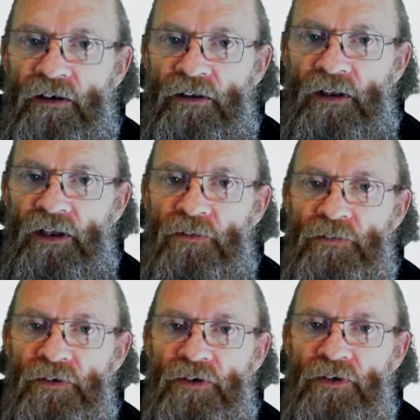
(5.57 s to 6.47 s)
Thank you
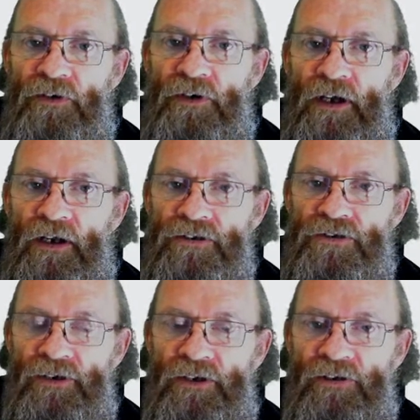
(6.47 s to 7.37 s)
for
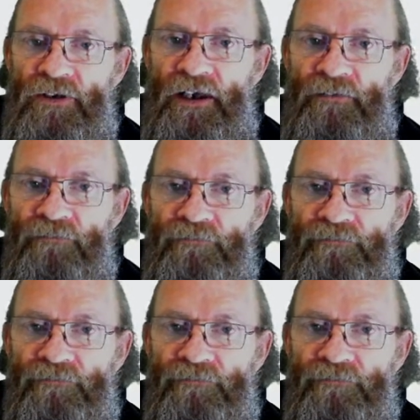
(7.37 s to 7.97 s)
joining today.